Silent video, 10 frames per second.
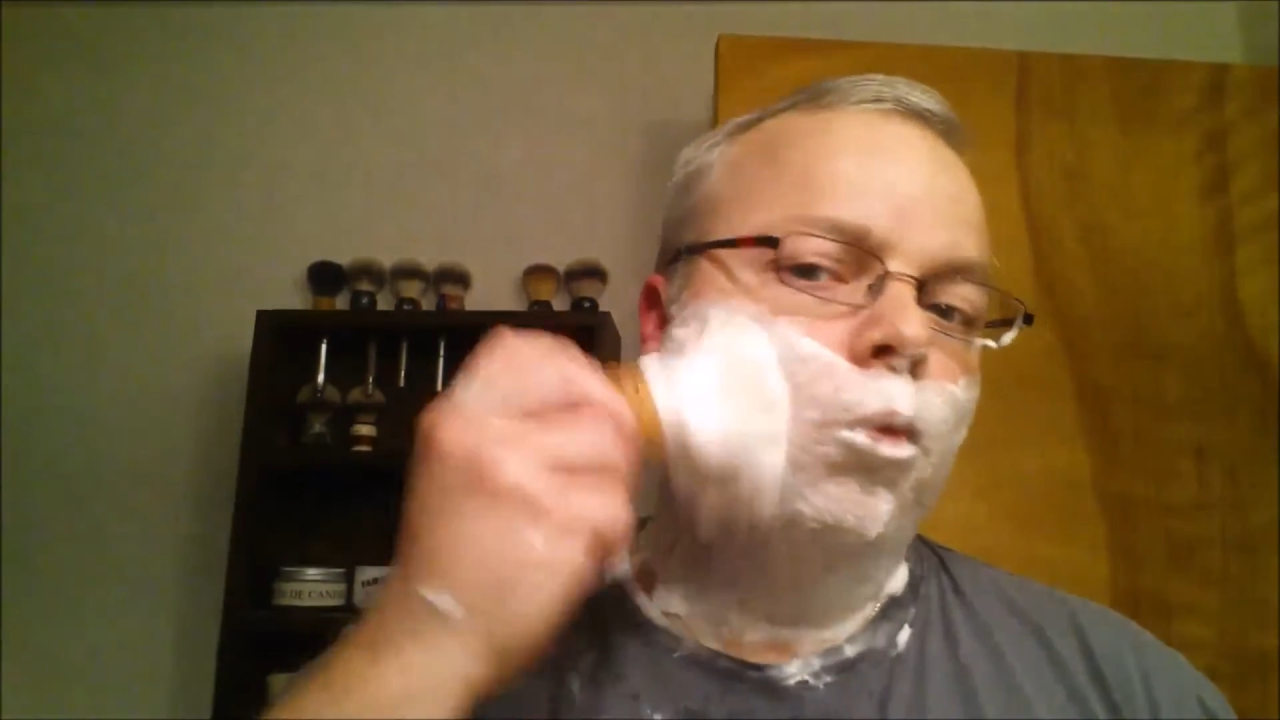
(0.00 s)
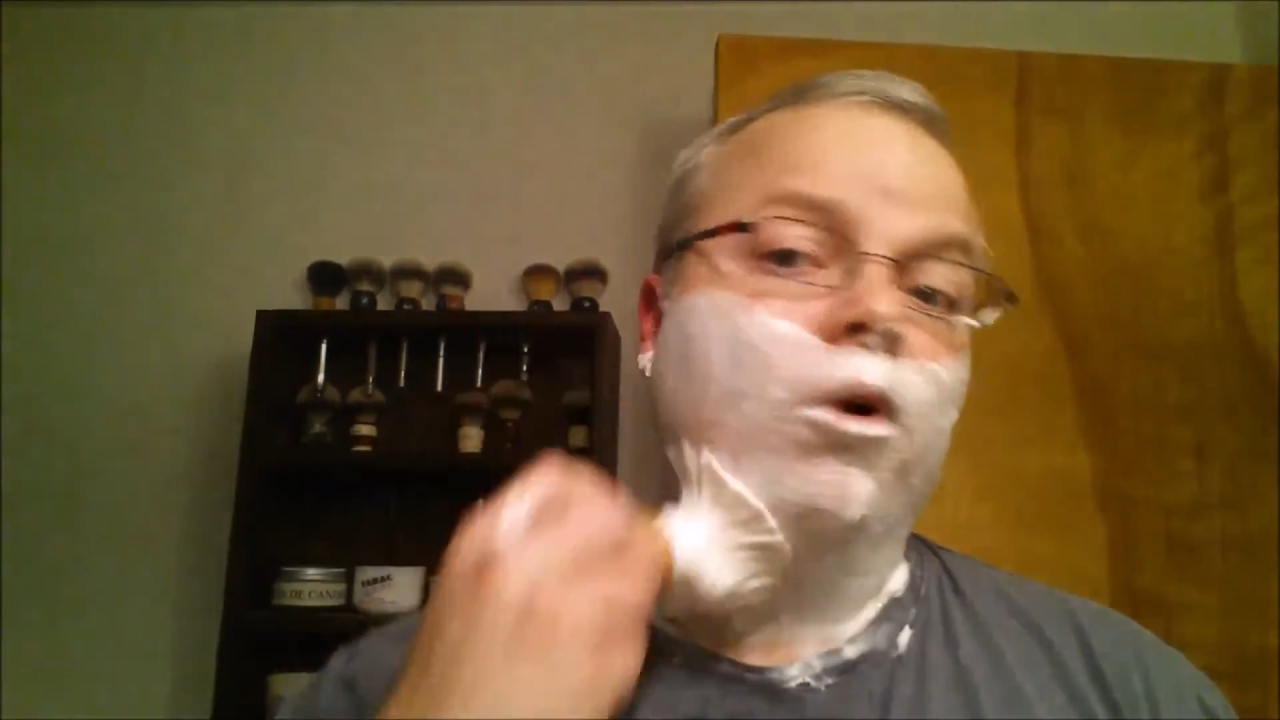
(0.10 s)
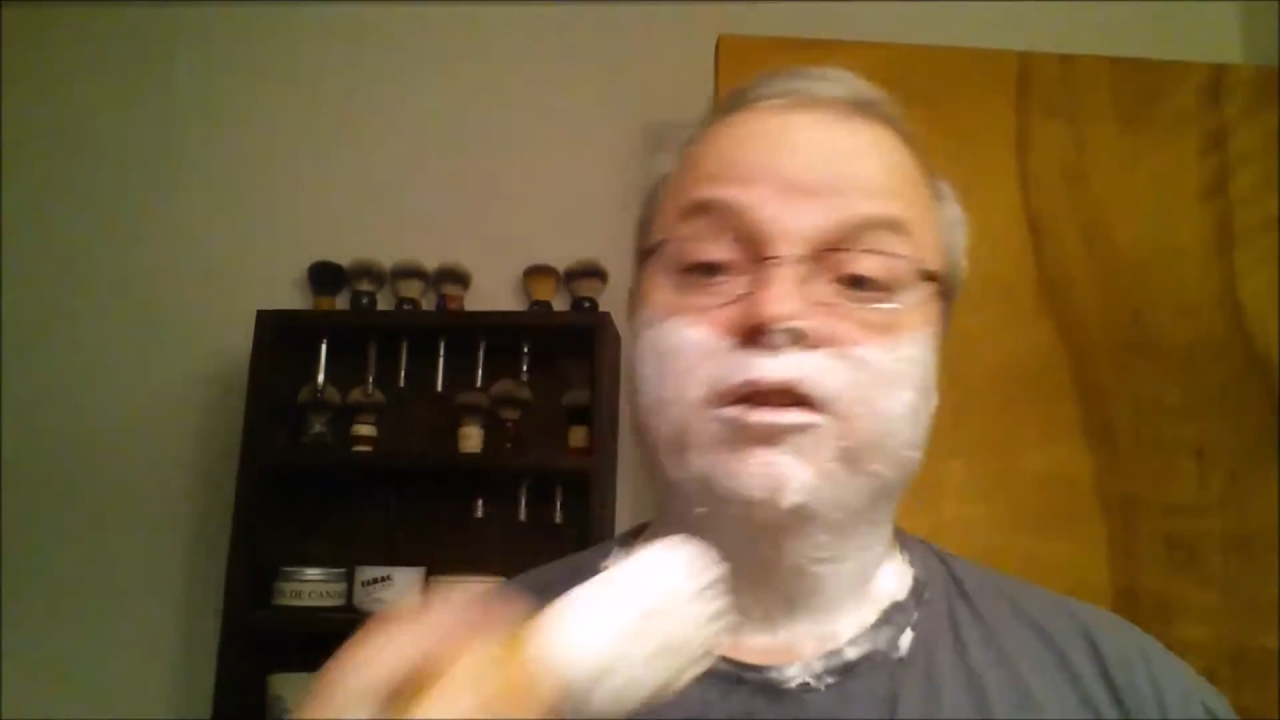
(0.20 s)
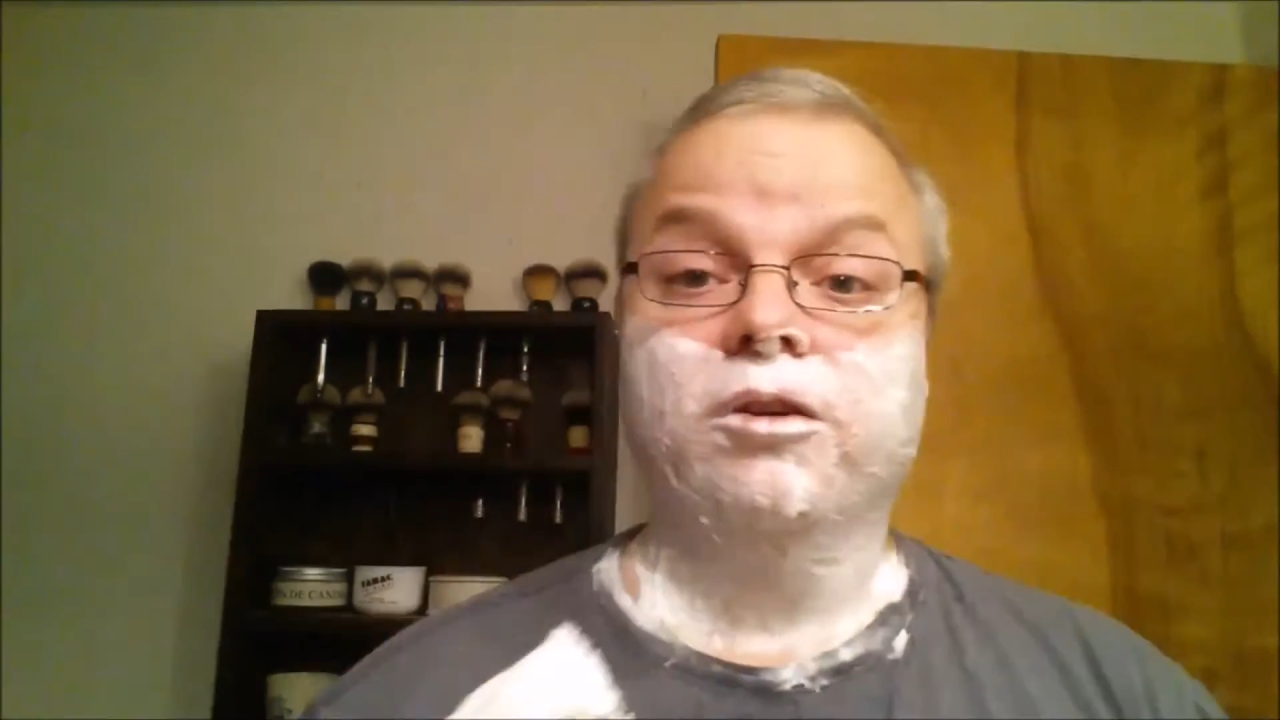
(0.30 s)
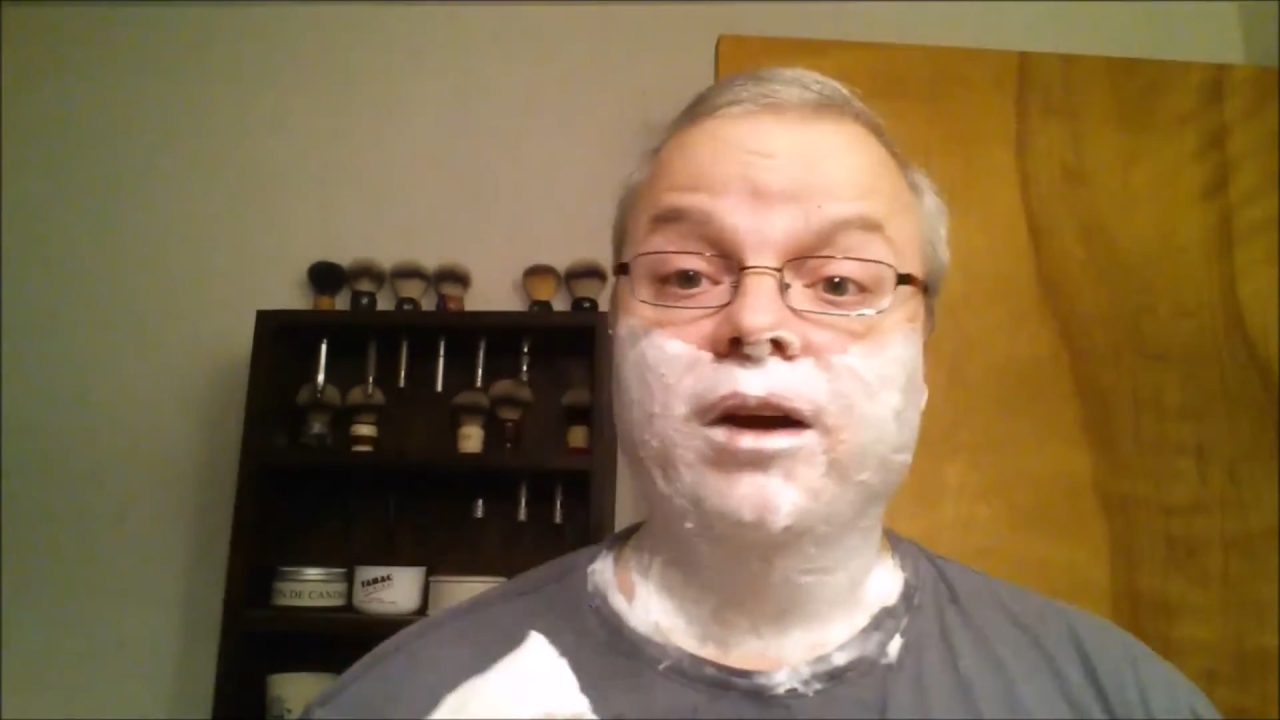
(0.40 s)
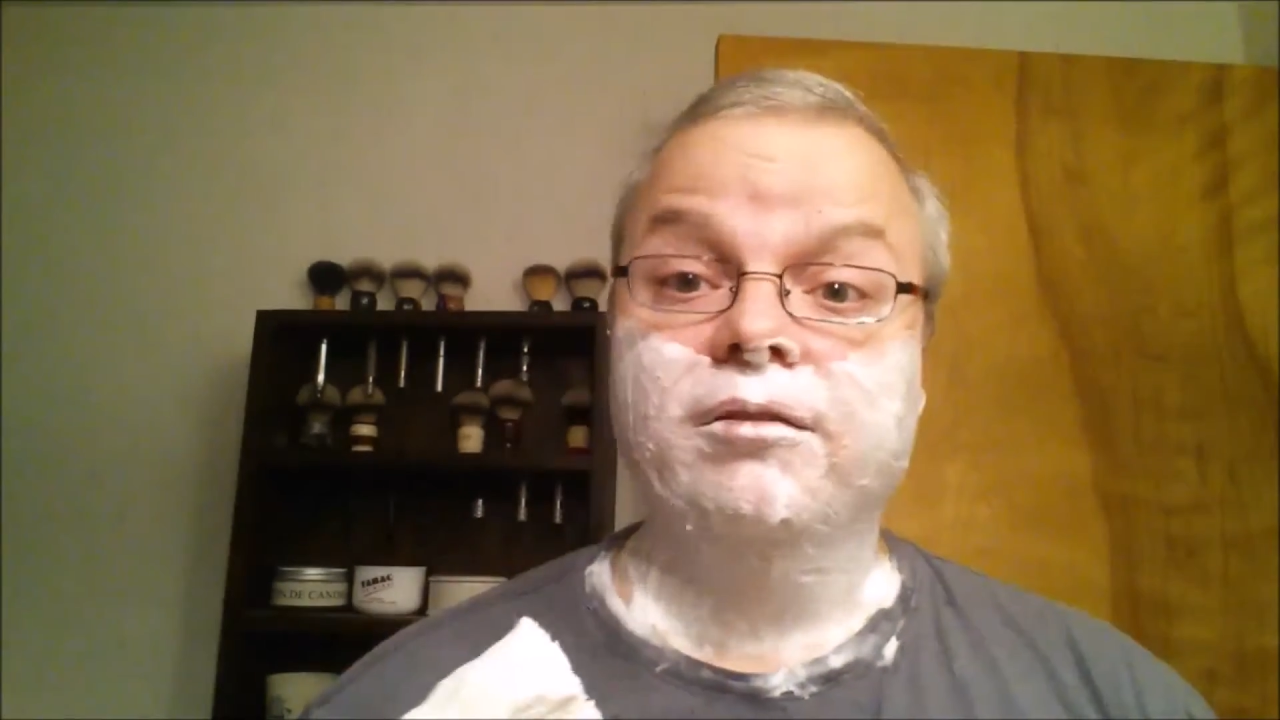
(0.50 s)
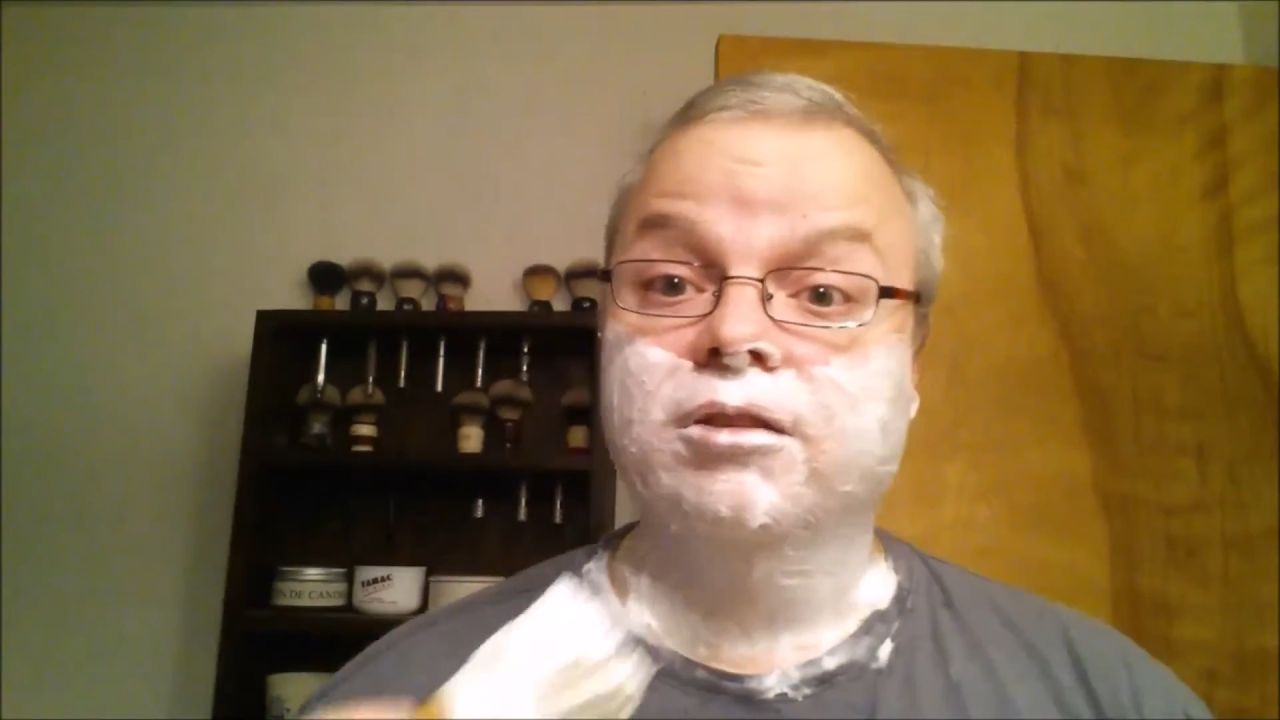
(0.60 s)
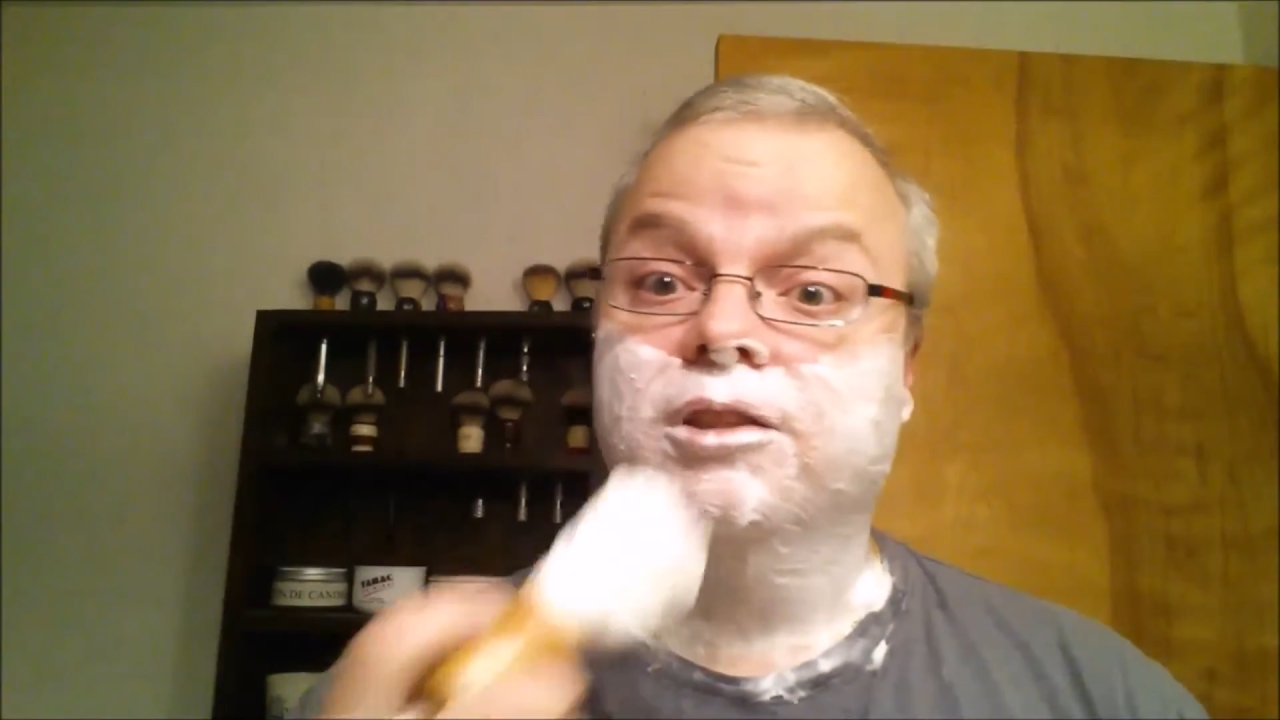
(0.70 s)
whatsoever